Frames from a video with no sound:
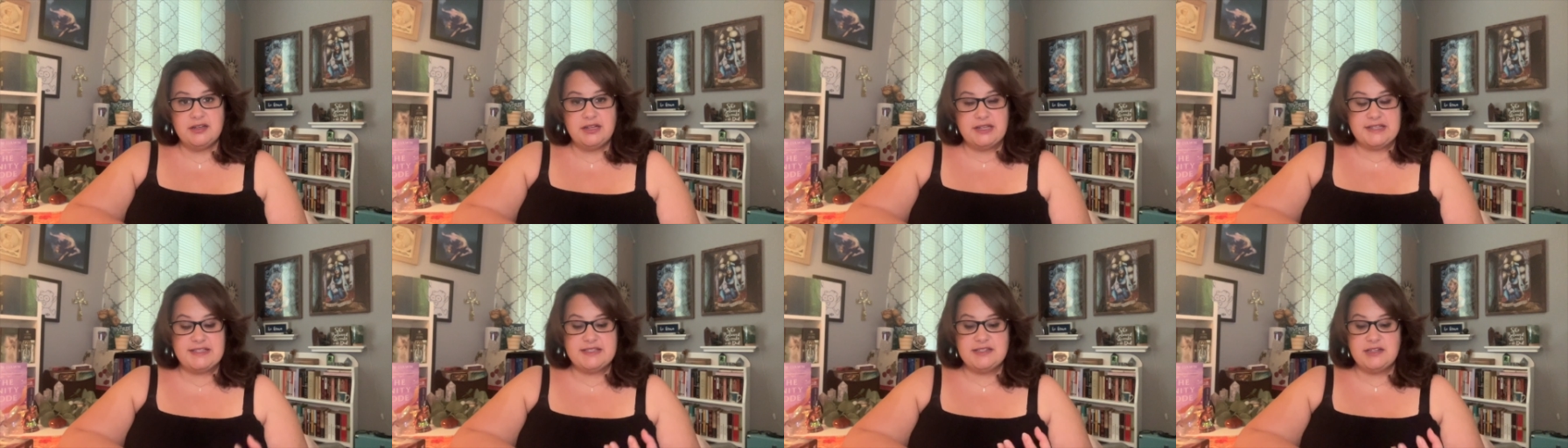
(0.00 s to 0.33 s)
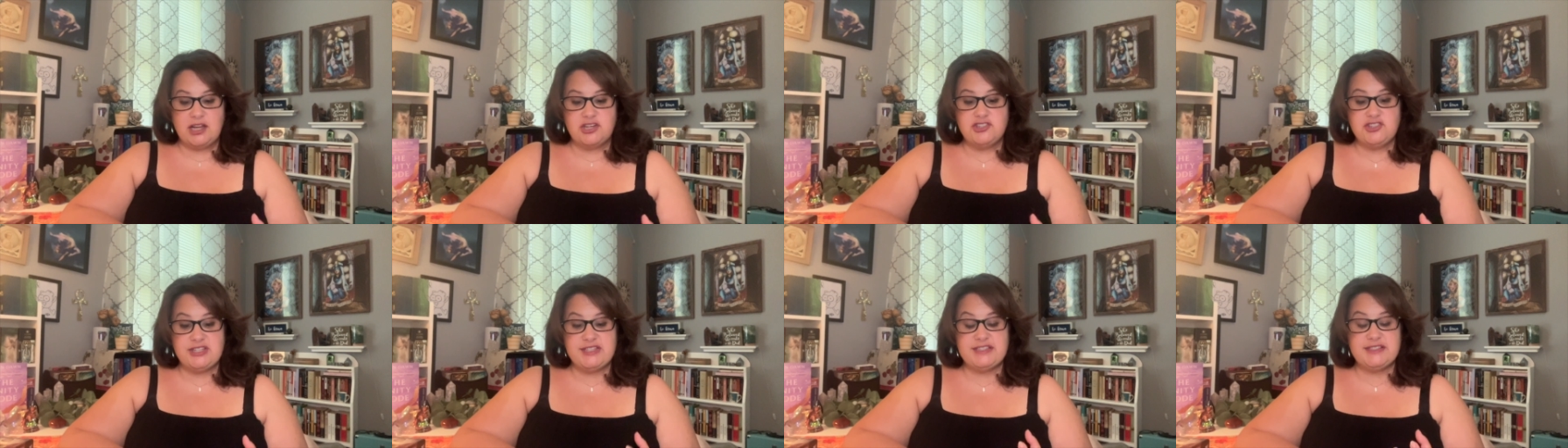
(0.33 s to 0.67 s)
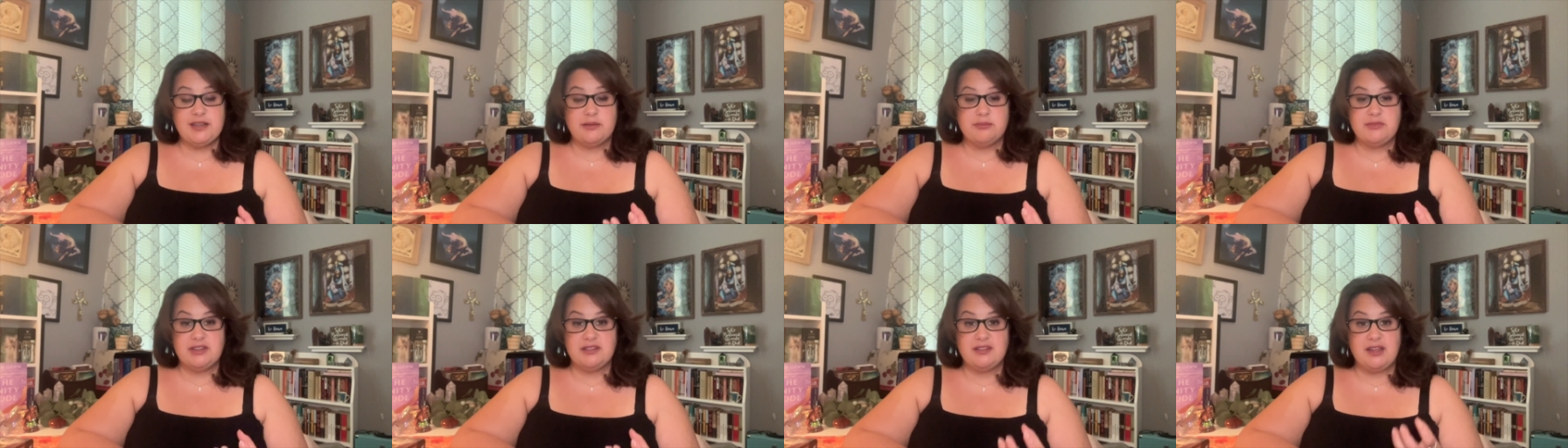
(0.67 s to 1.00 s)
It's not just
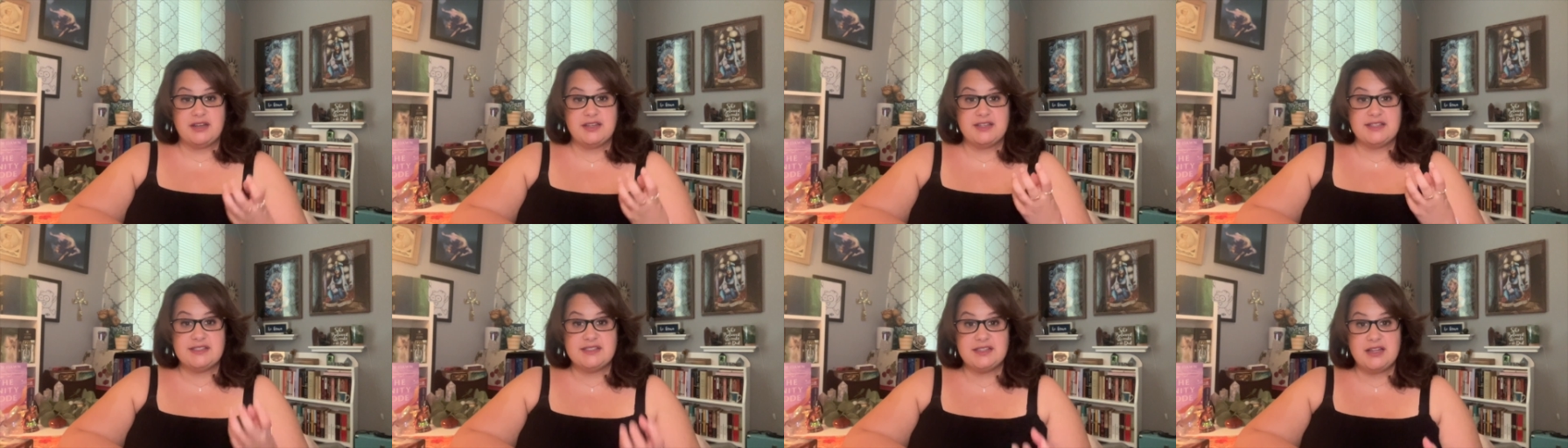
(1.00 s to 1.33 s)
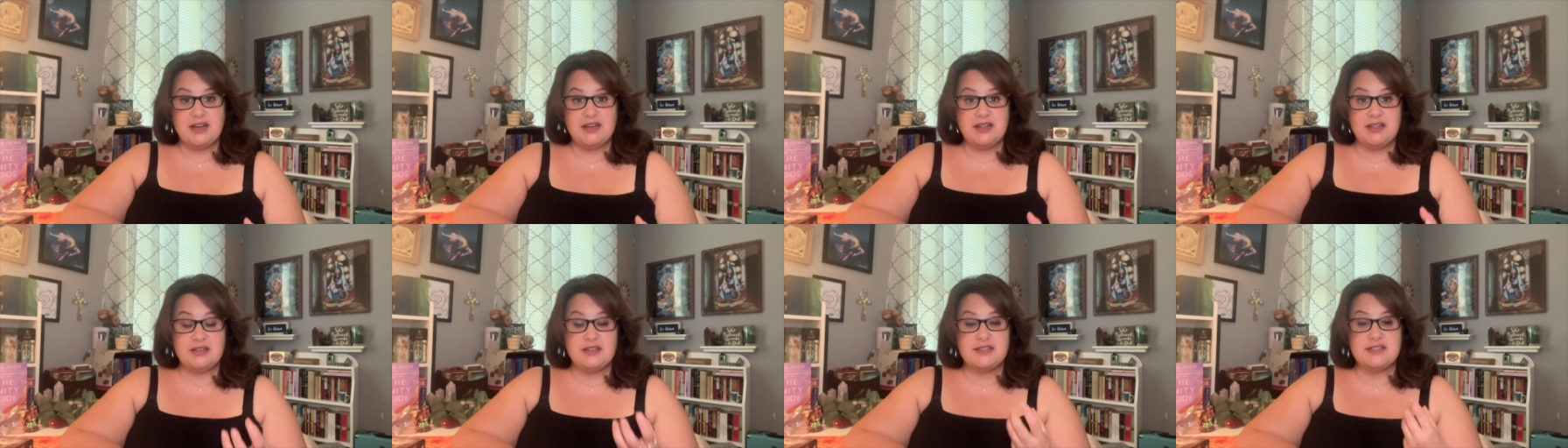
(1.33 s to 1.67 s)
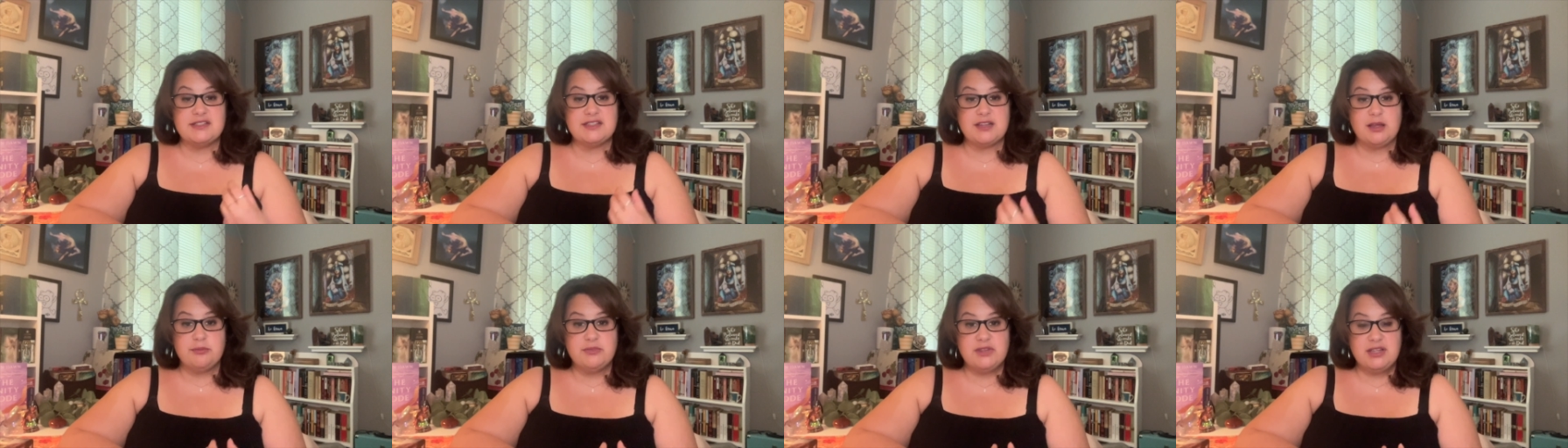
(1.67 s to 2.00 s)
something that is said. It is
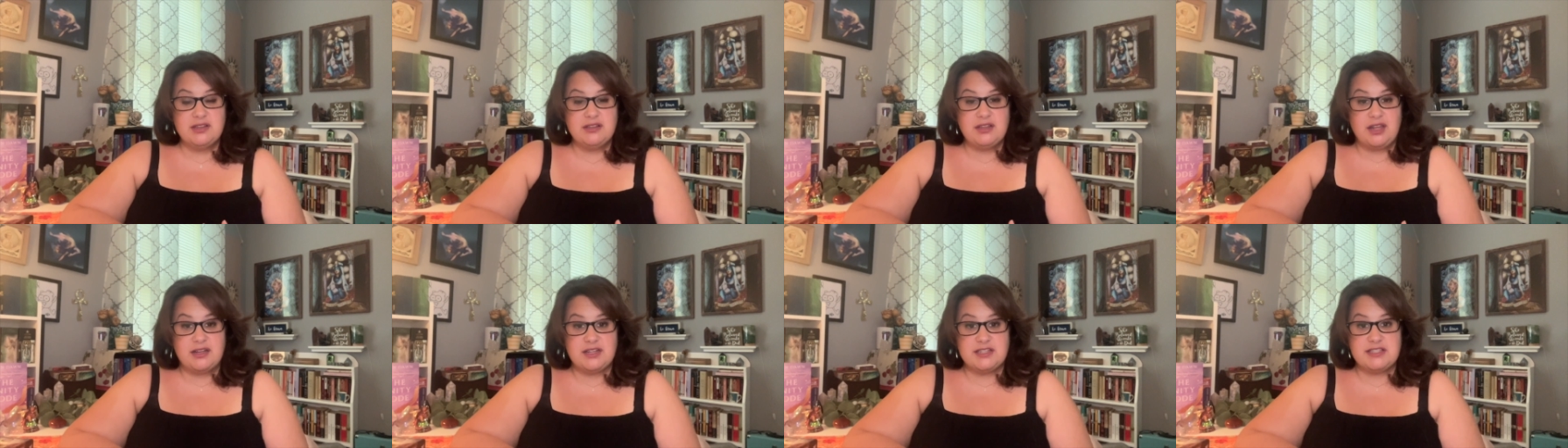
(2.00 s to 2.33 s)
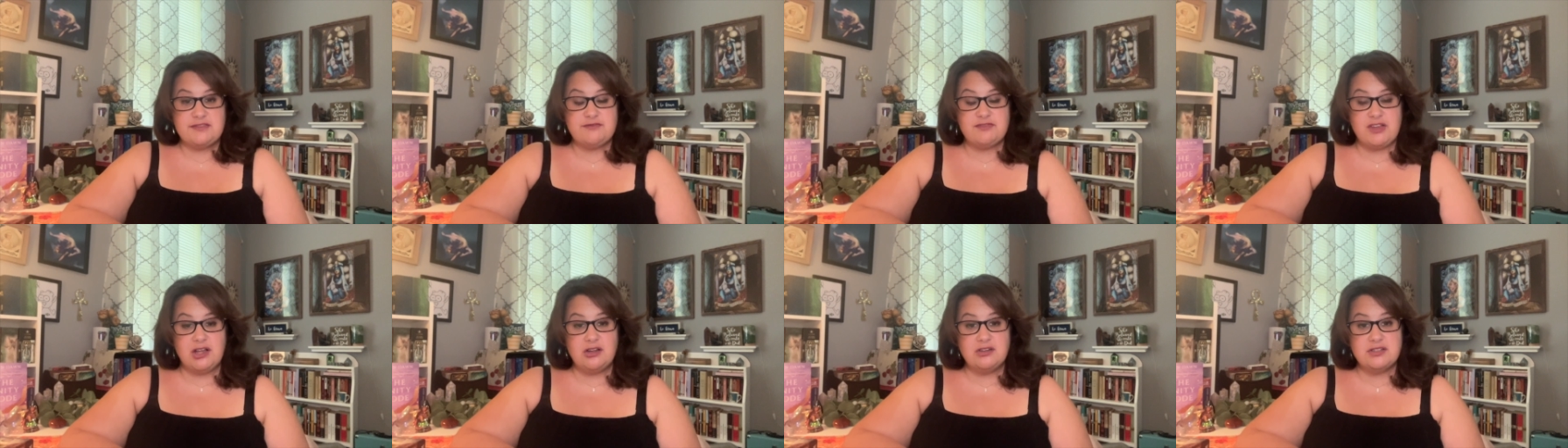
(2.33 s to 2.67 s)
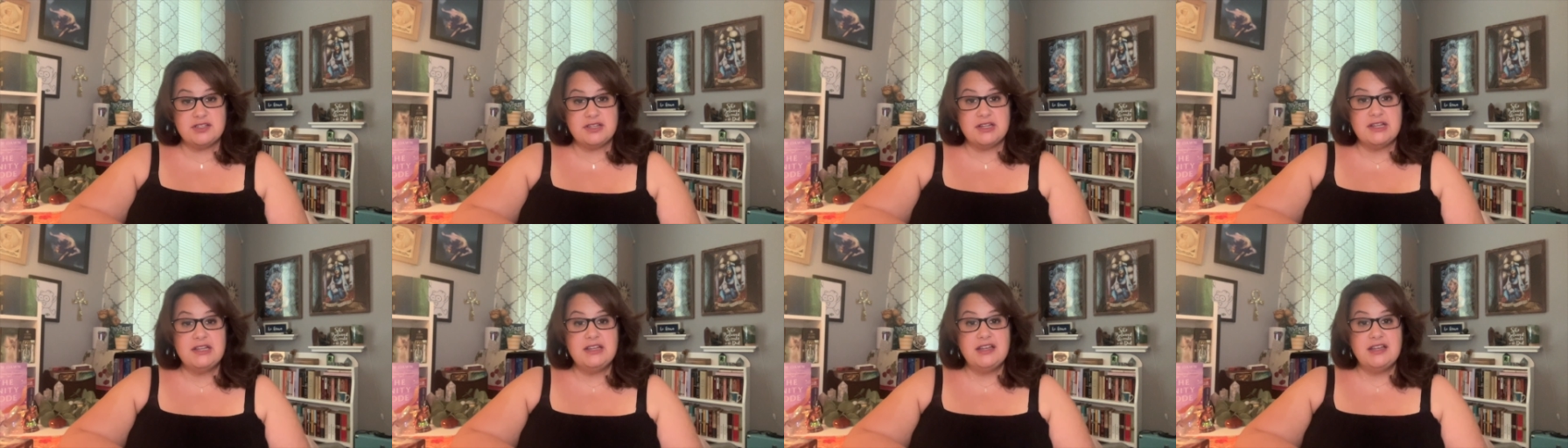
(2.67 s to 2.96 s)
something that is felt.